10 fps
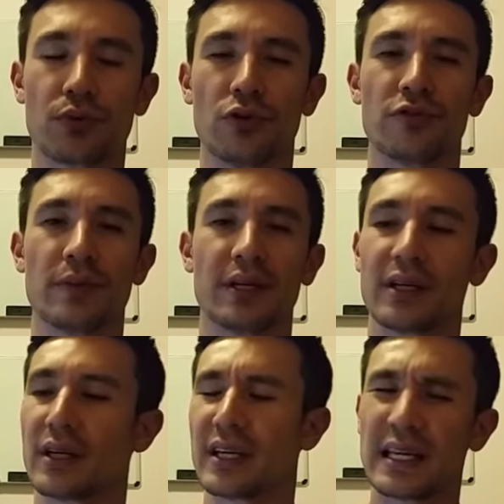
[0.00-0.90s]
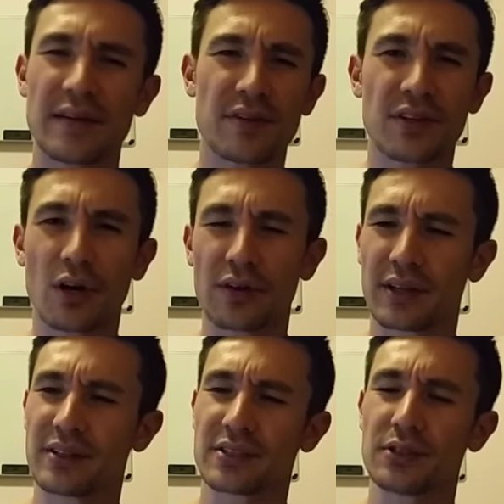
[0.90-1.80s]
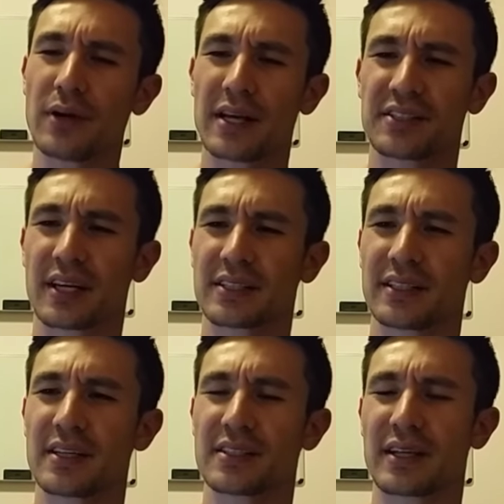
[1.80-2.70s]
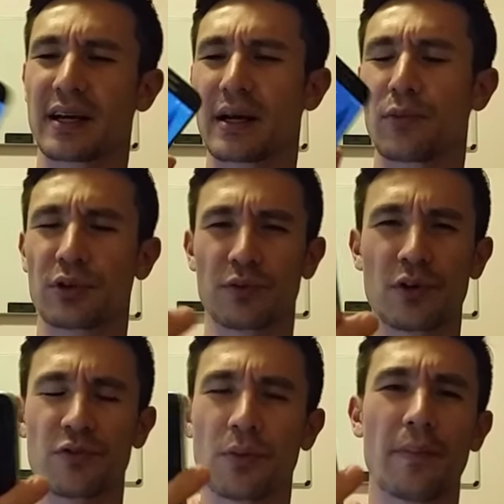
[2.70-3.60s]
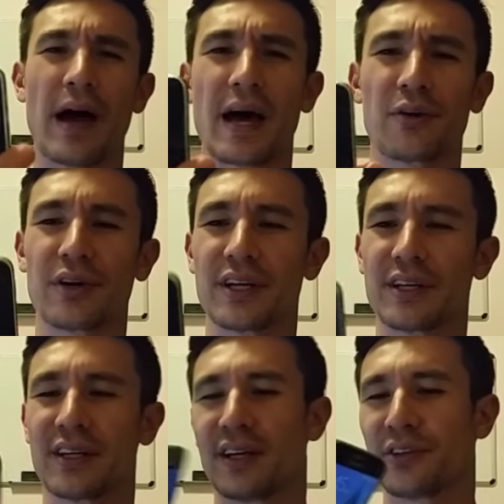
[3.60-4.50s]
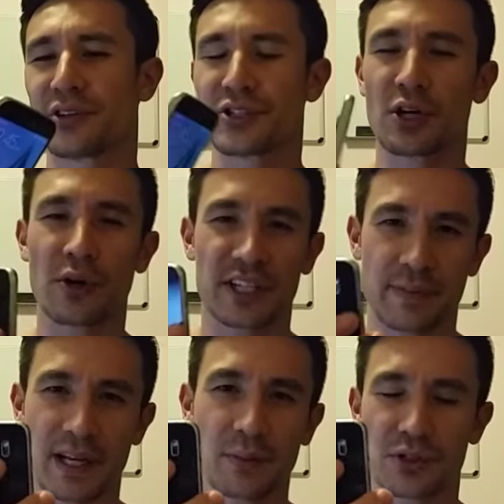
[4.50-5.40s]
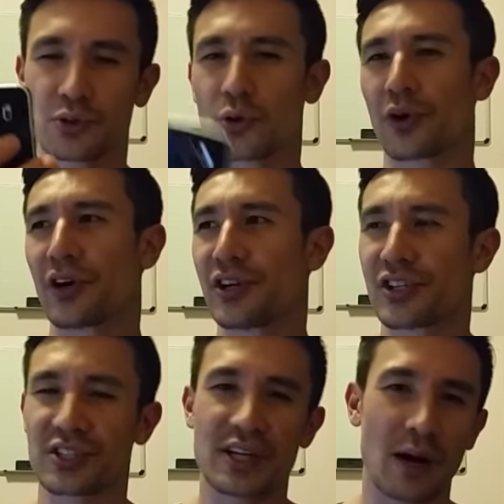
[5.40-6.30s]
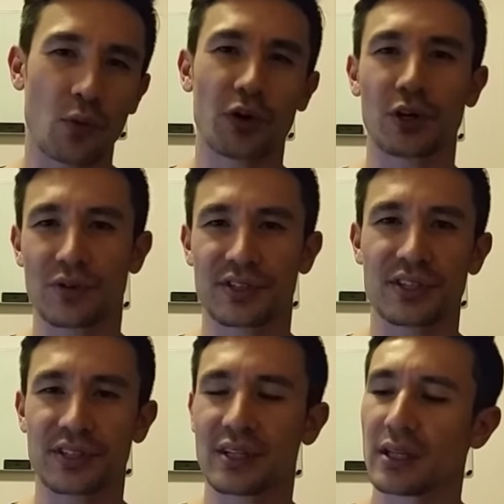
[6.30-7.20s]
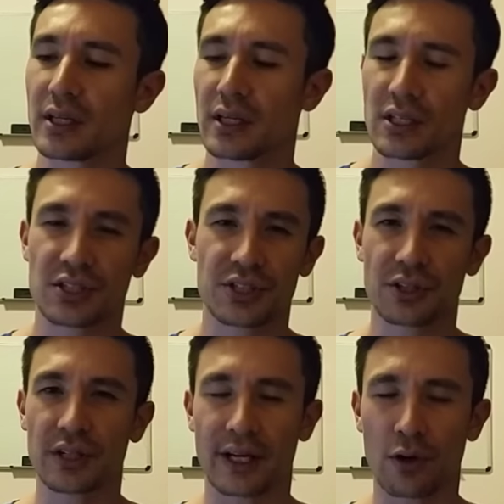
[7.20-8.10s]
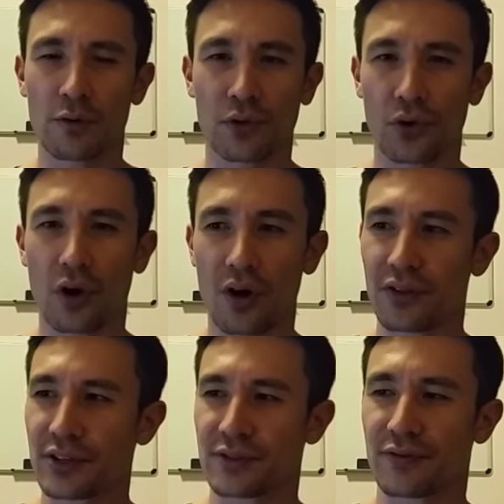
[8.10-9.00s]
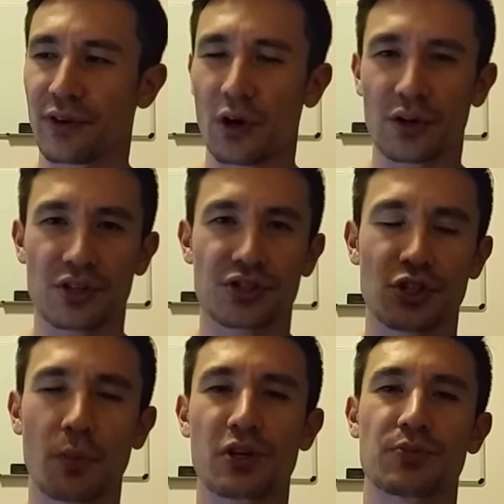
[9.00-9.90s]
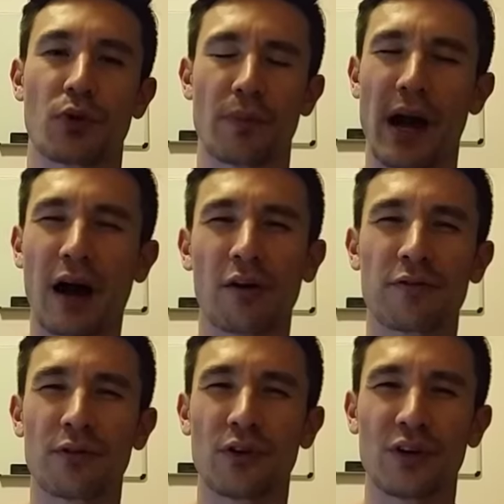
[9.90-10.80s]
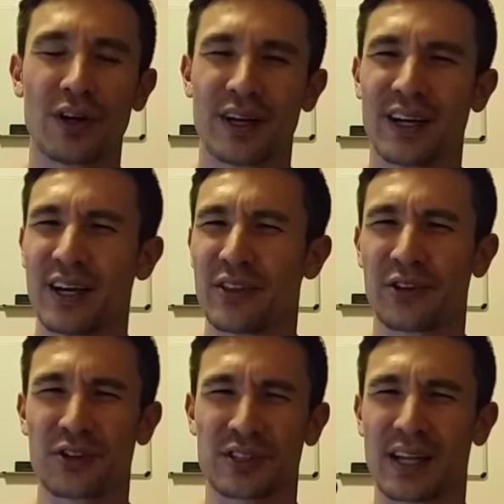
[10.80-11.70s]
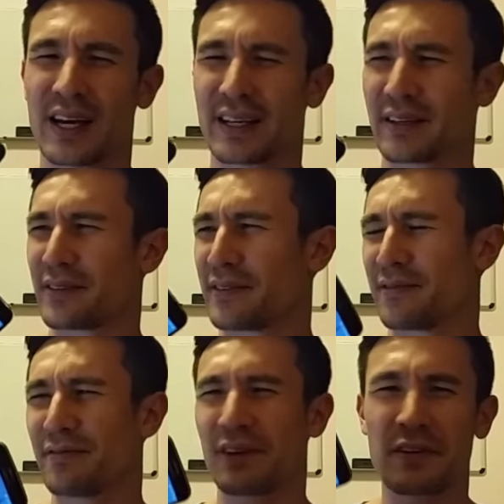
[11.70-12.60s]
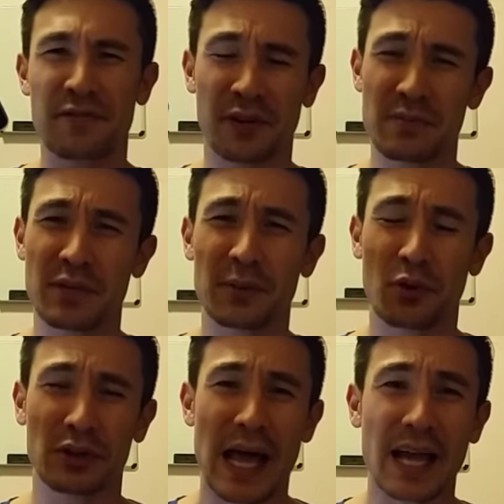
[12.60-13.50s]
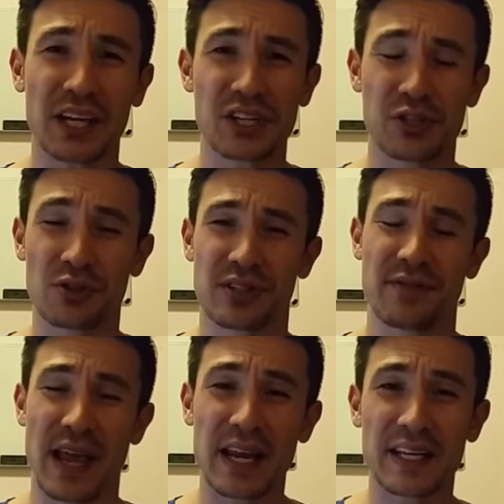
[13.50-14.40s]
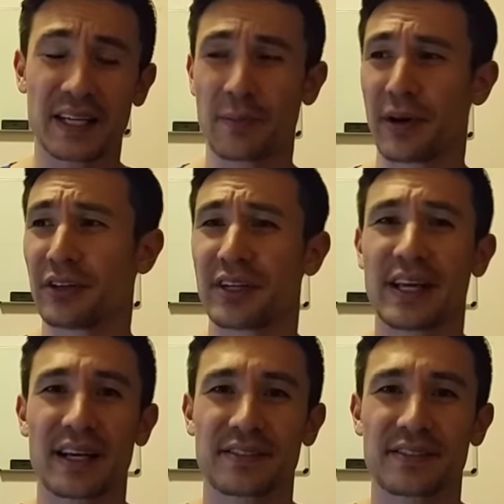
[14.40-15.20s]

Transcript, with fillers: improvement. Even though that this new S6, it doesn't come with a removable battery, there's no expandable storage, it's not water resistant. Still, like, overall this phone is so much more powerful. There's like very, very minimal lag issues, if any, compared to the